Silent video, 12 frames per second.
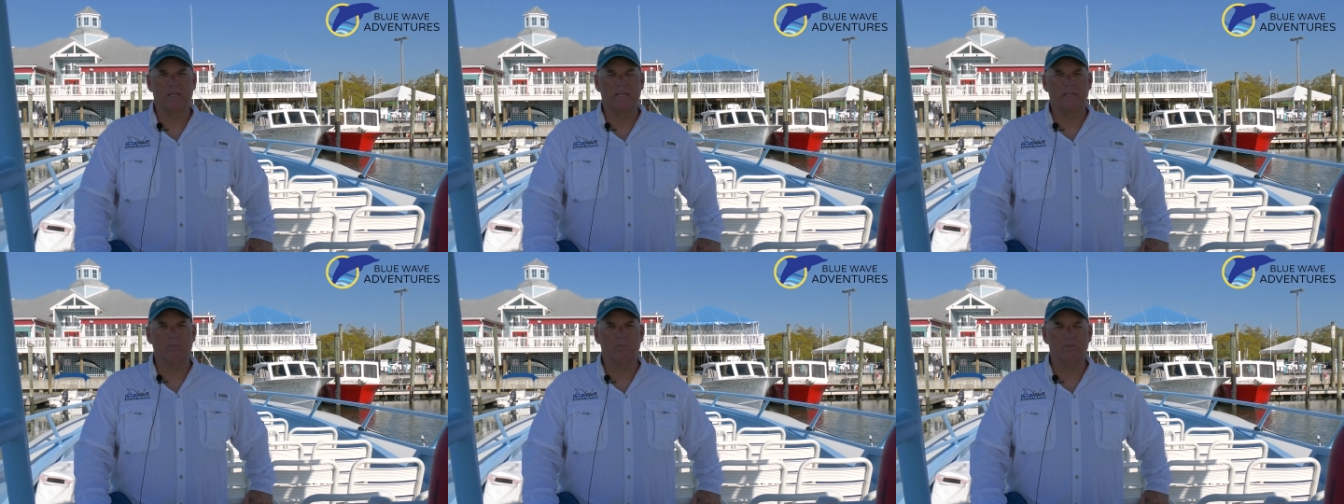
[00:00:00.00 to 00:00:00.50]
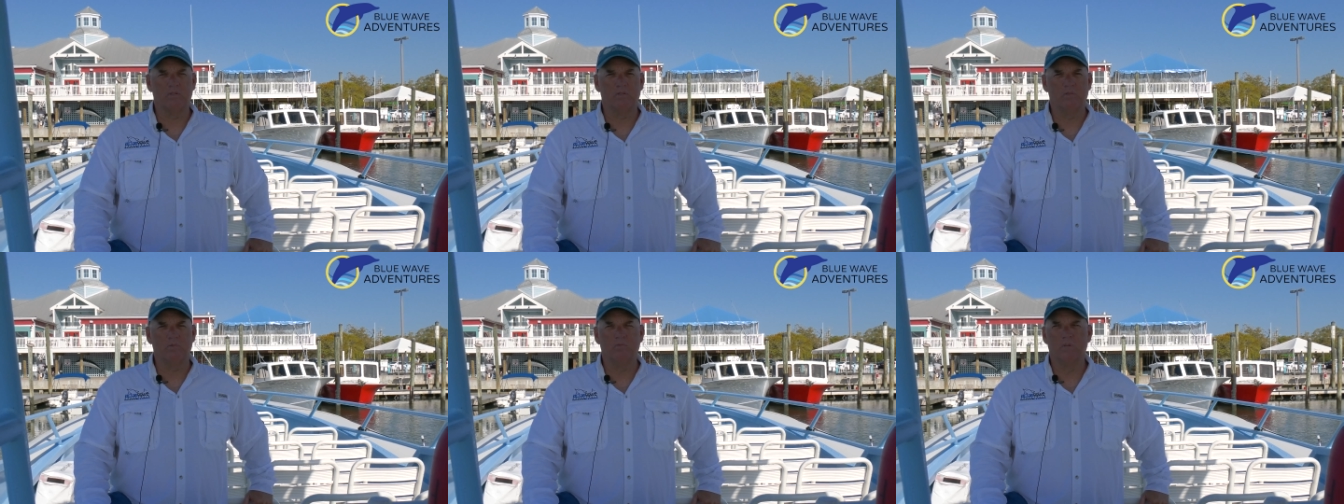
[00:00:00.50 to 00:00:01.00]
and it was
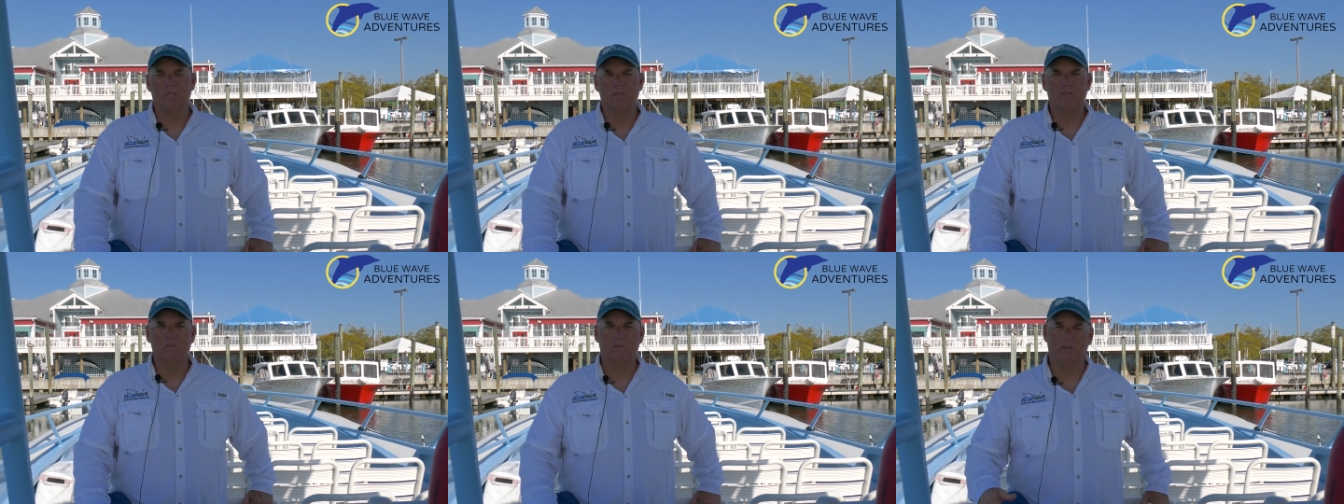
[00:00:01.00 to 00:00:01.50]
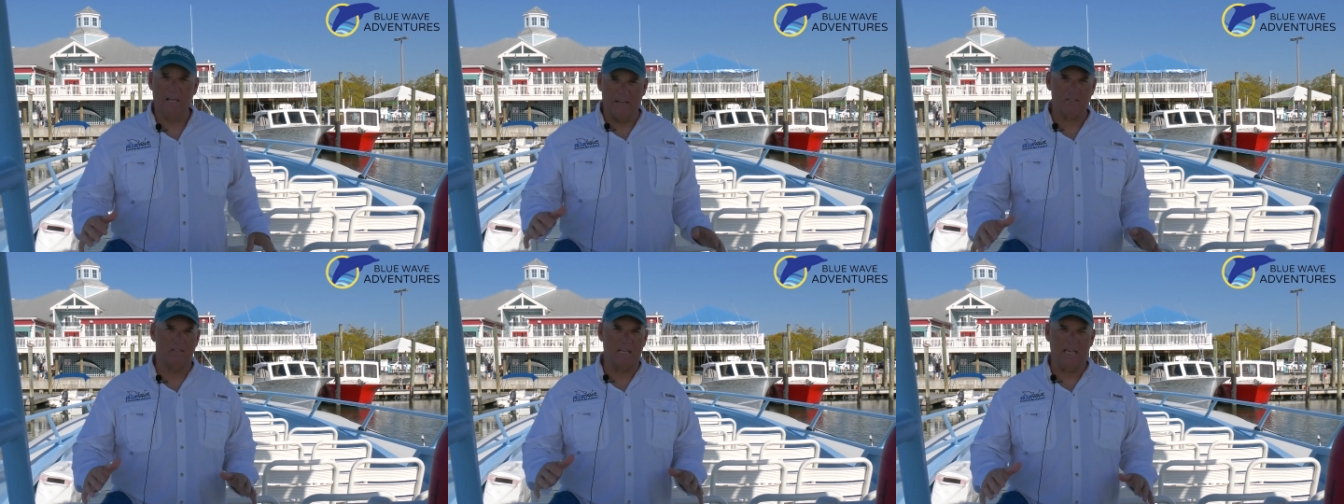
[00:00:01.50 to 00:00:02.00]
to
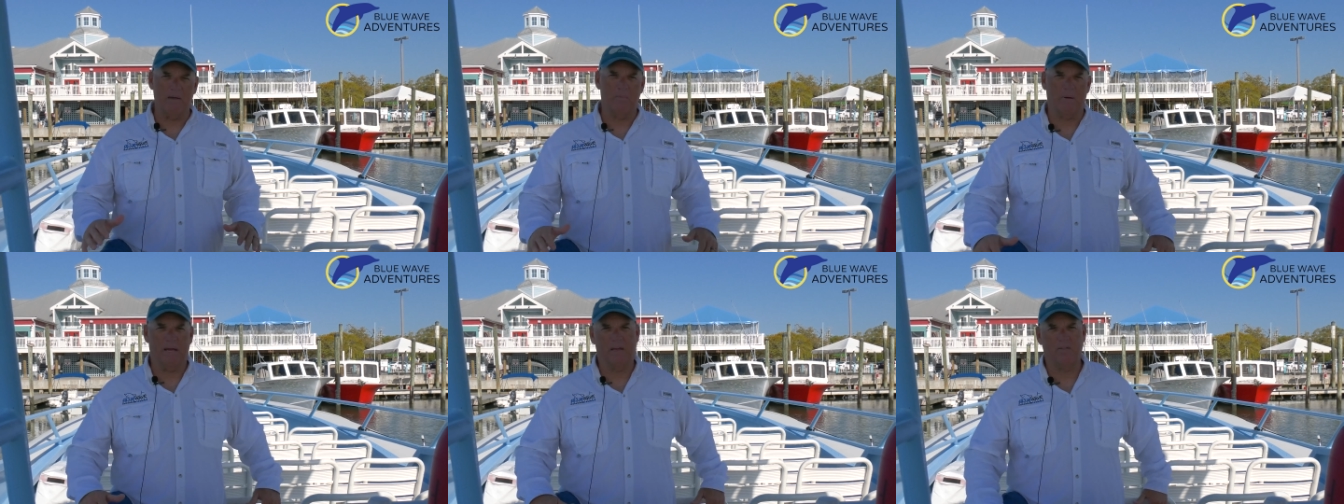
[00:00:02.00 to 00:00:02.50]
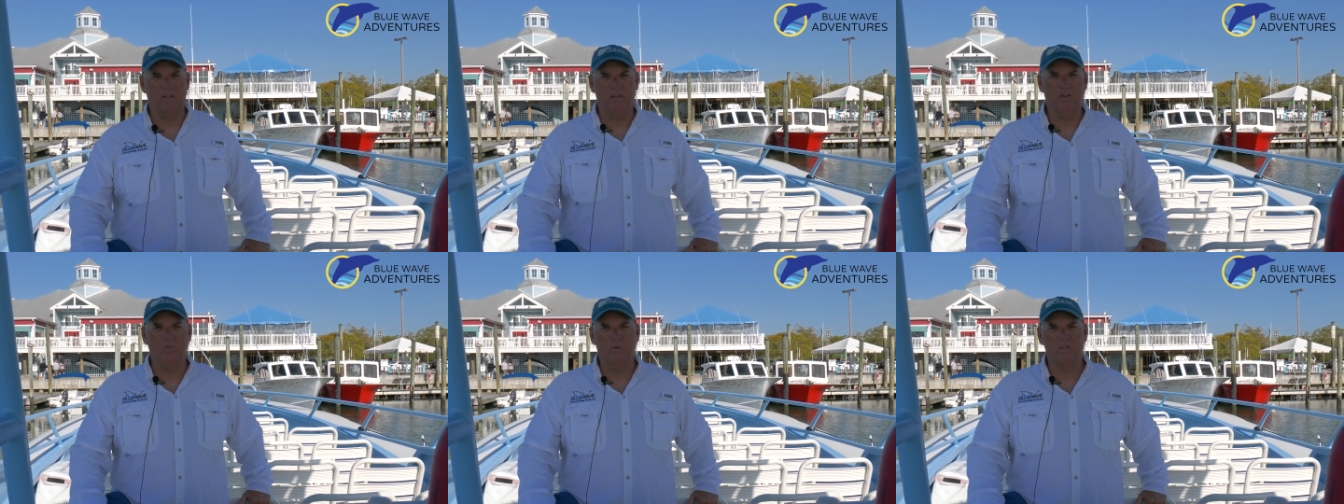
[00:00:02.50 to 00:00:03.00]
lessen the impact that
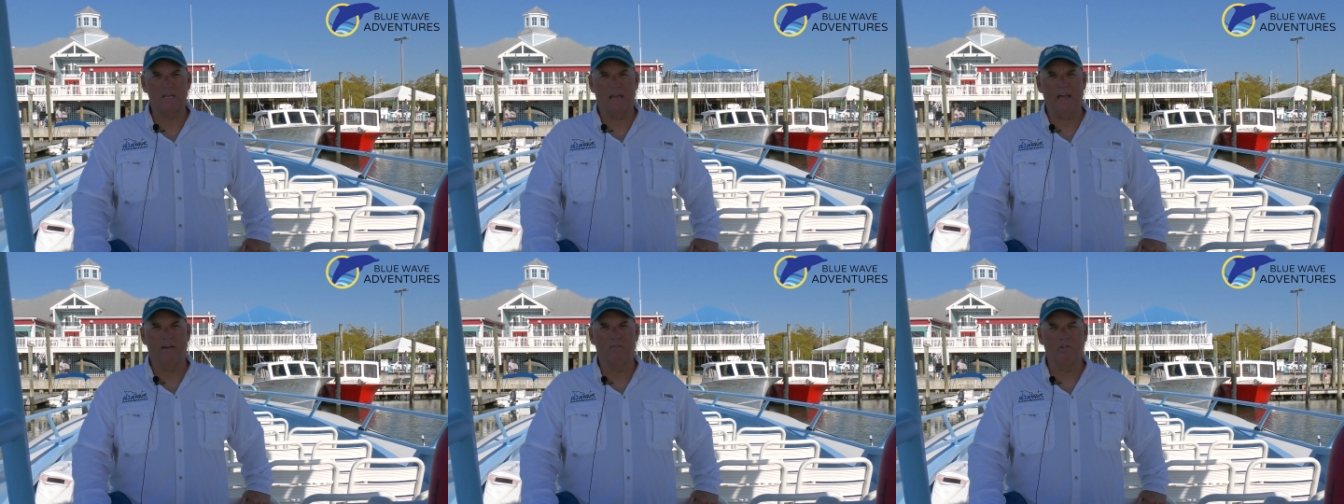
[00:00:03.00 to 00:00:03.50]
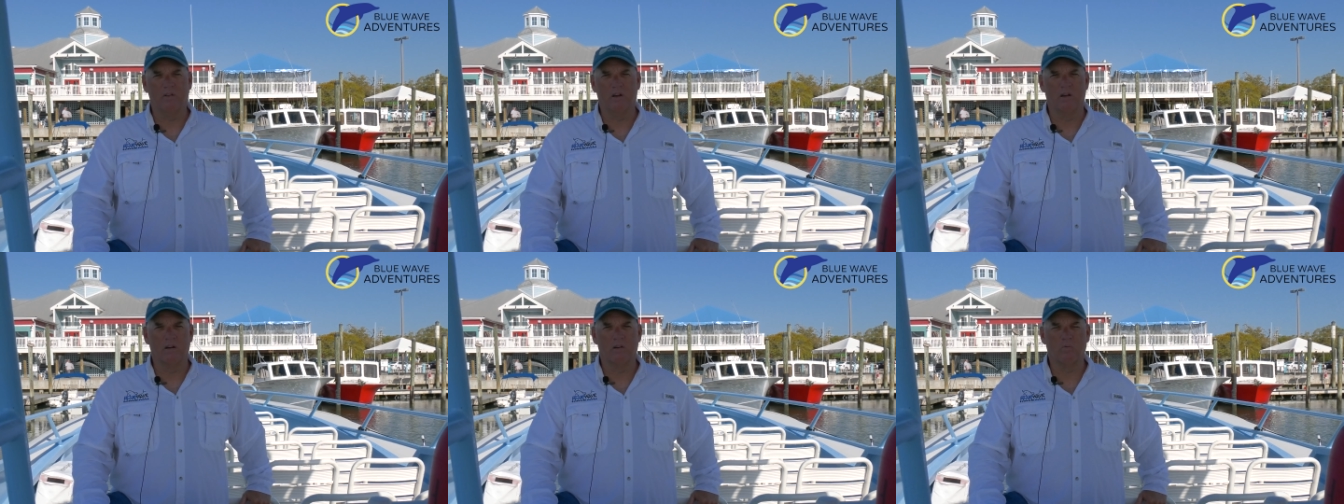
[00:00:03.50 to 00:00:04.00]
humans have on
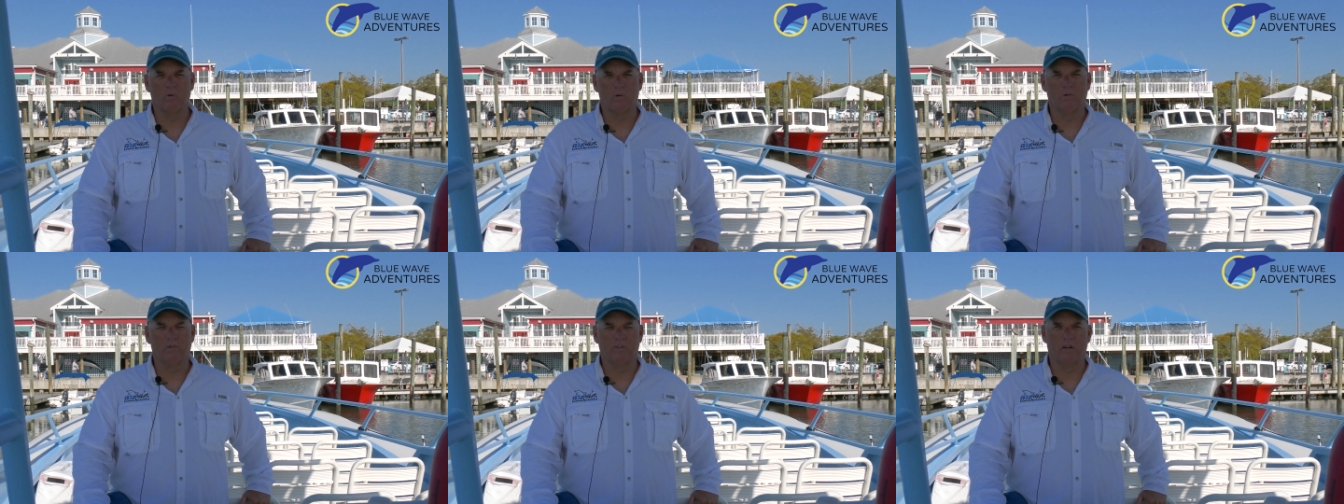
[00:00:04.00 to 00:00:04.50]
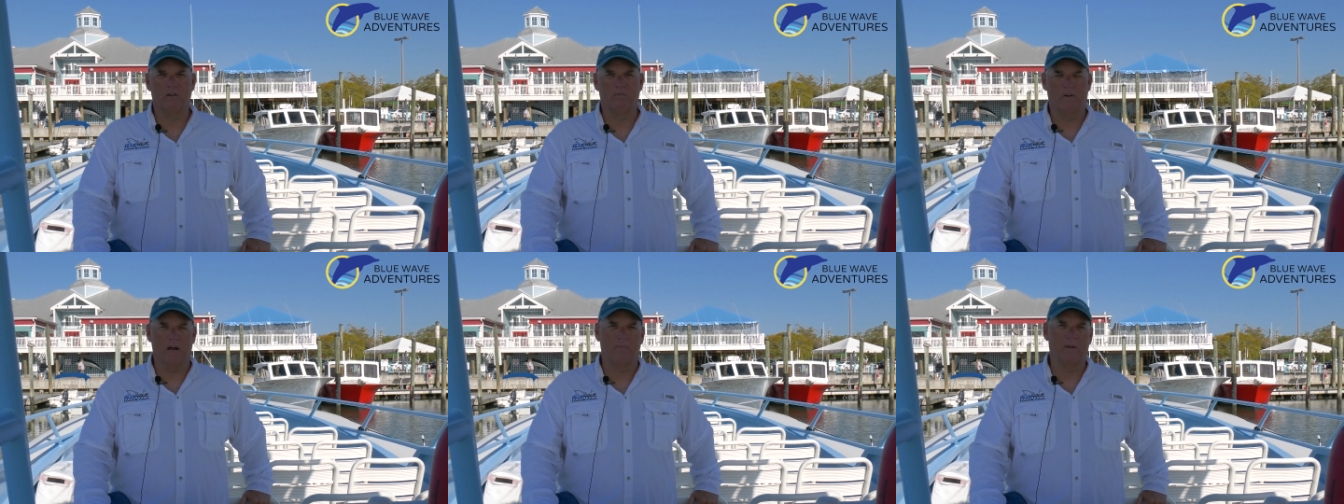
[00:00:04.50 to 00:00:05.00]
their world and their
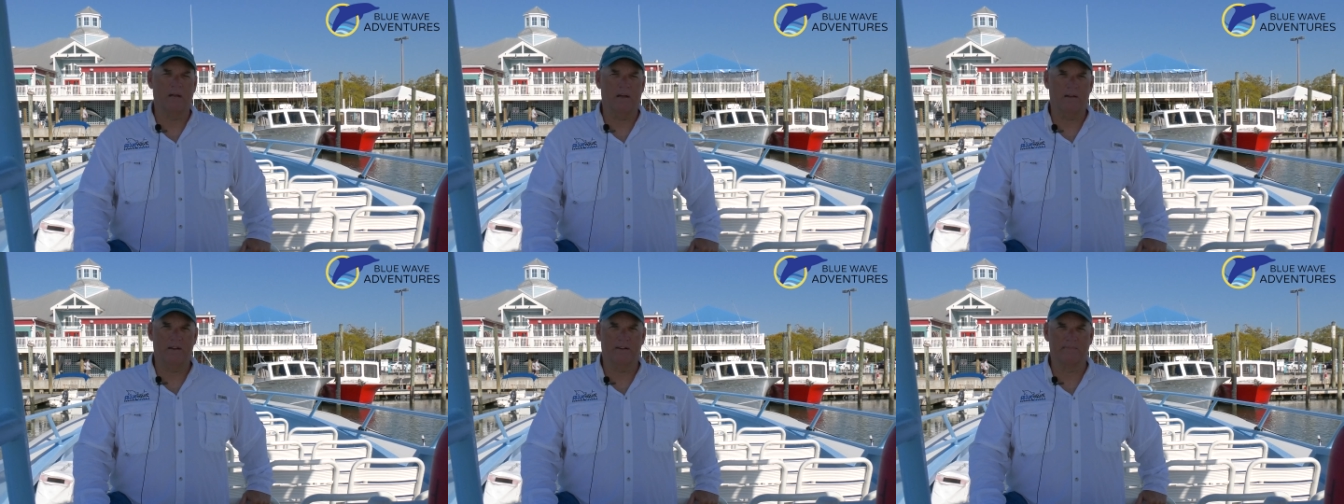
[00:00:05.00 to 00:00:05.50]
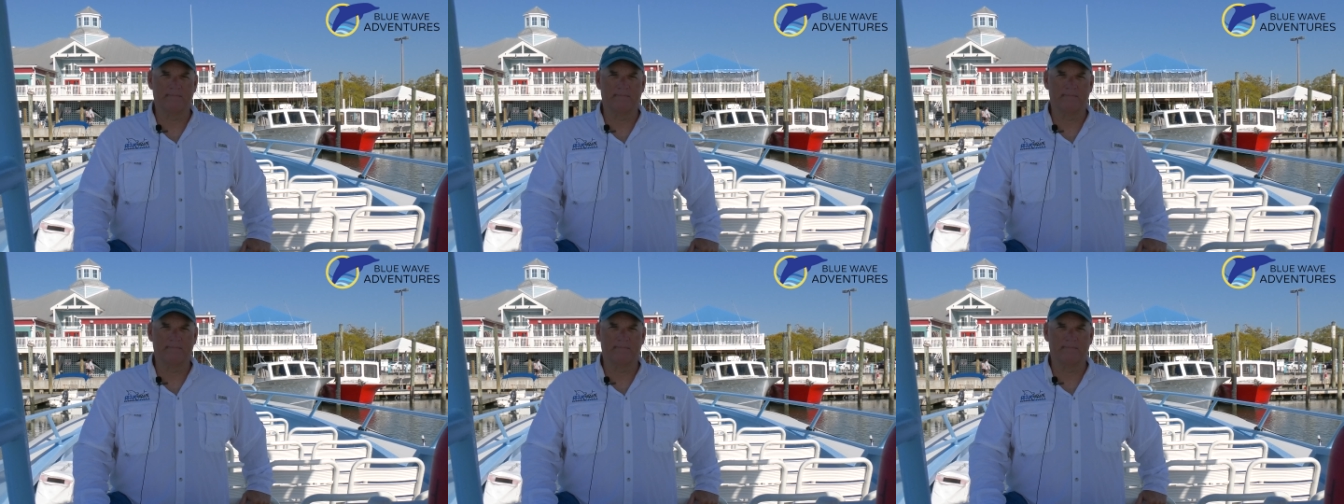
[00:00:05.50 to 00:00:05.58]
environment out here.